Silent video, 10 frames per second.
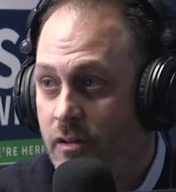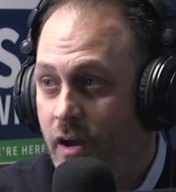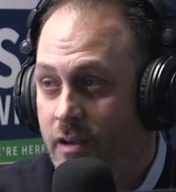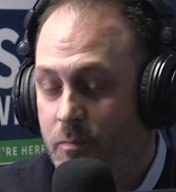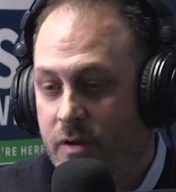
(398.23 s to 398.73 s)

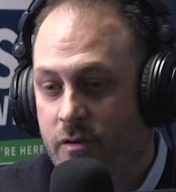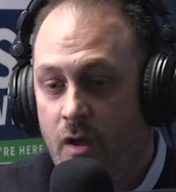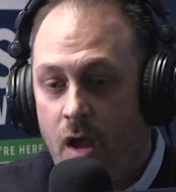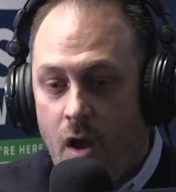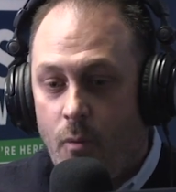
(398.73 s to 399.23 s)
clients because
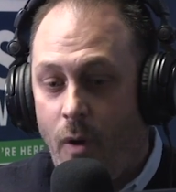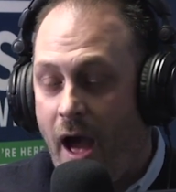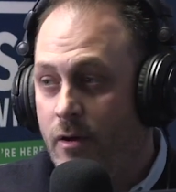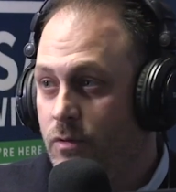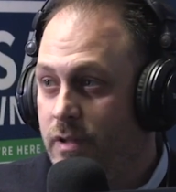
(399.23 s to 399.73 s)

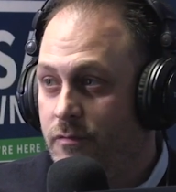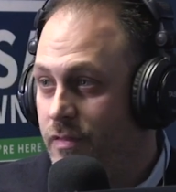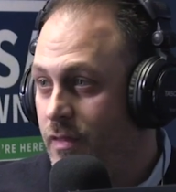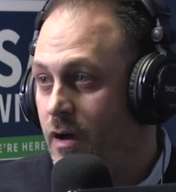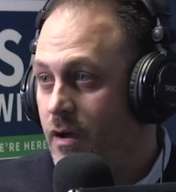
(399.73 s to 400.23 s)
I don't live
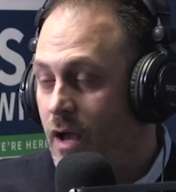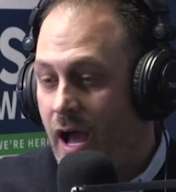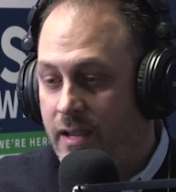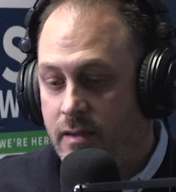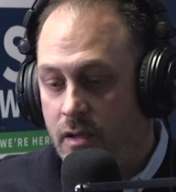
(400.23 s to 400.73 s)
in the
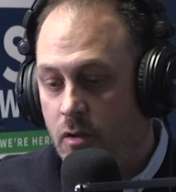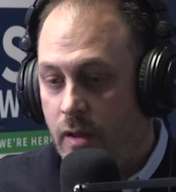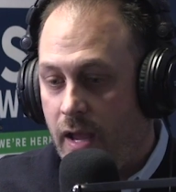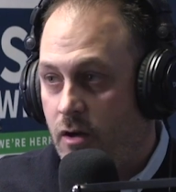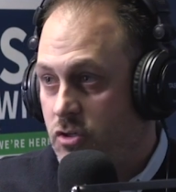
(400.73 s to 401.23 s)

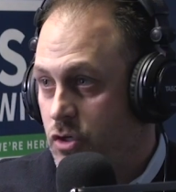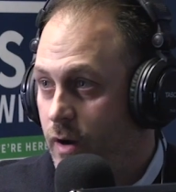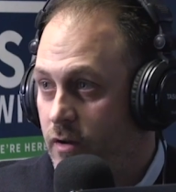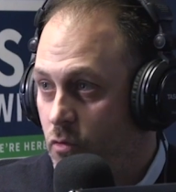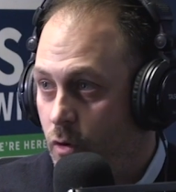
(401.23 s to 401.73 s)
ideal 800
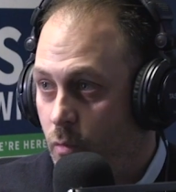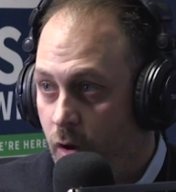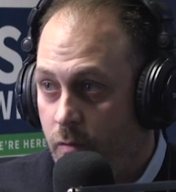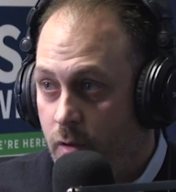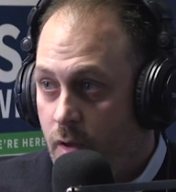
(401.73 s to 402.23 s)
credit score
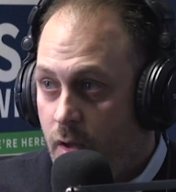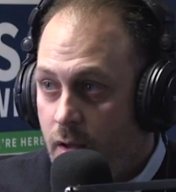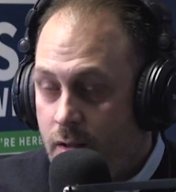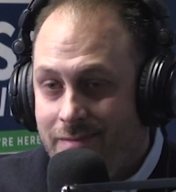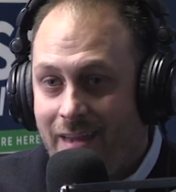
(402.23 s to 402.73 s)
world.
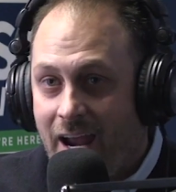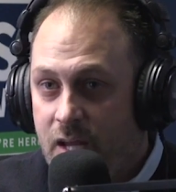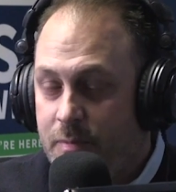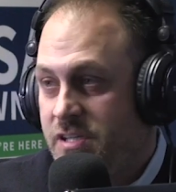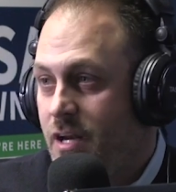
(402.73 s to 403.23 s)

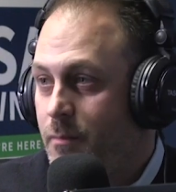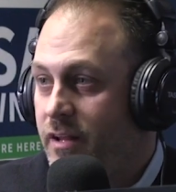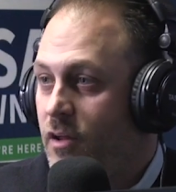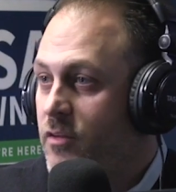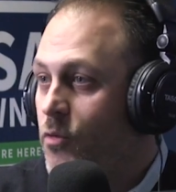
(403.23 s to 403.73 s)
90% of my
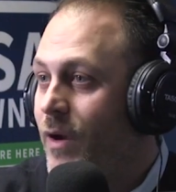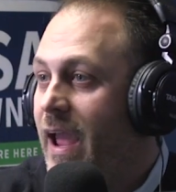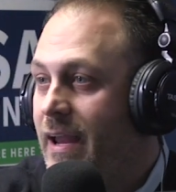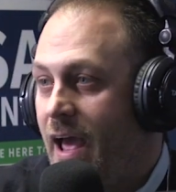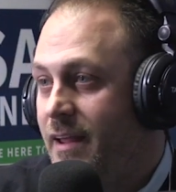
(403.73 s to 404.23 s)
clients, or
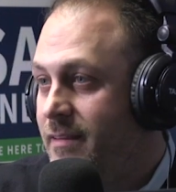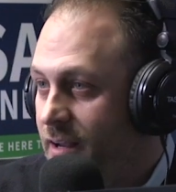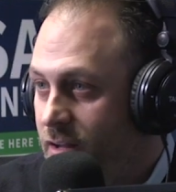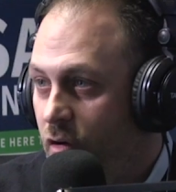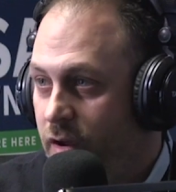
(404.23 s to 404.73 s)
8 out of
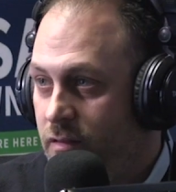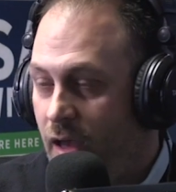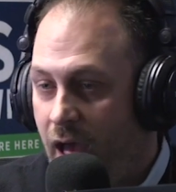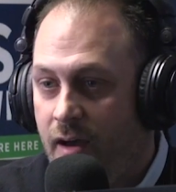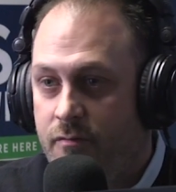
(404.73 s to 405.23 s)
10 clients,
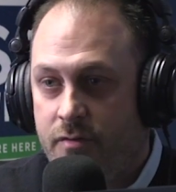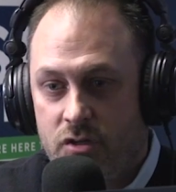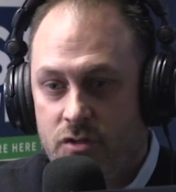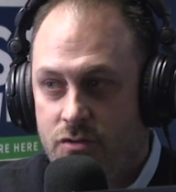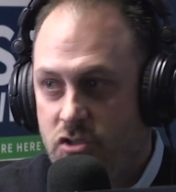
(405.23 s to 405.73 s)
have
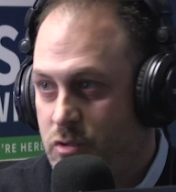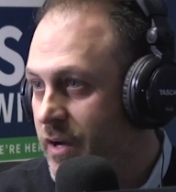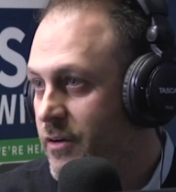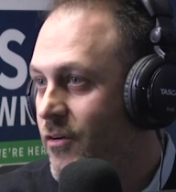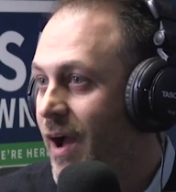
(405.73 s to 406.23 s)
smeared